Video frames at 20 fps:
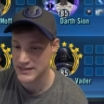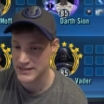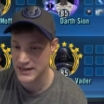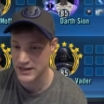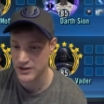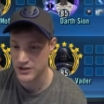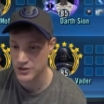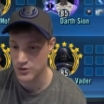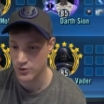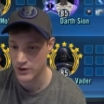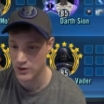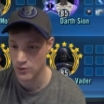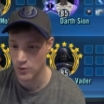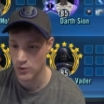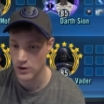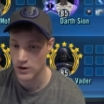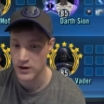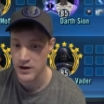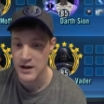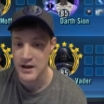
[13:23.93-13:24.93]
and Territory
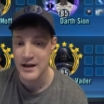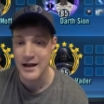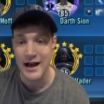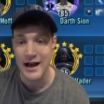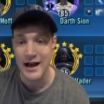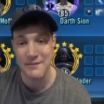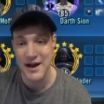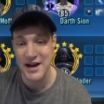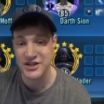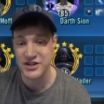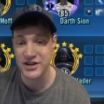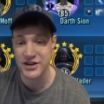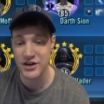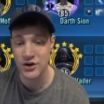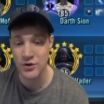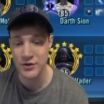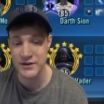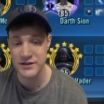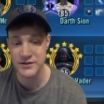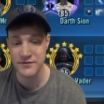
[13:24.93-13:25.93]
War. I'm actually
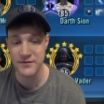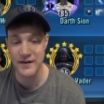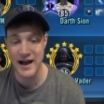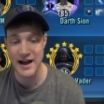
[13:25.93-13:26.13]
going to go this